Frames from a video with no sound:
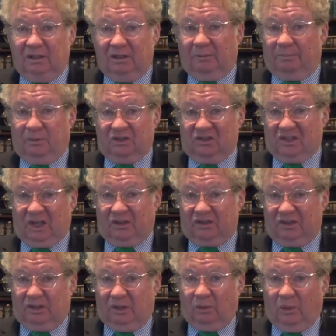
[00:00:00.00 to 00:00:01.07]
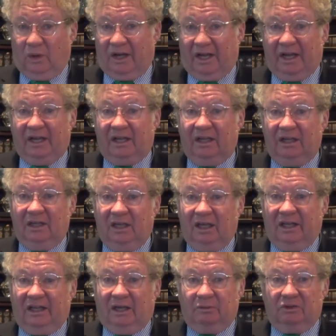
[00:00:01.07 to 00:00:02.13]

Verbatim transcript: the processional way, and that